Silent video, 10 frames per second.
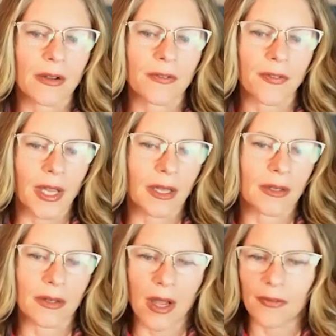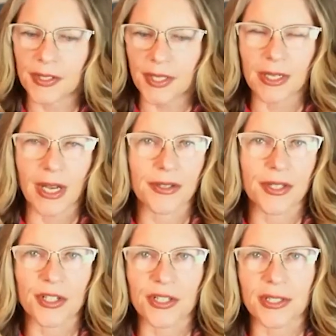of and all of a sudden had
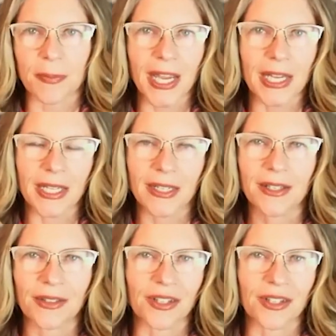such a spike,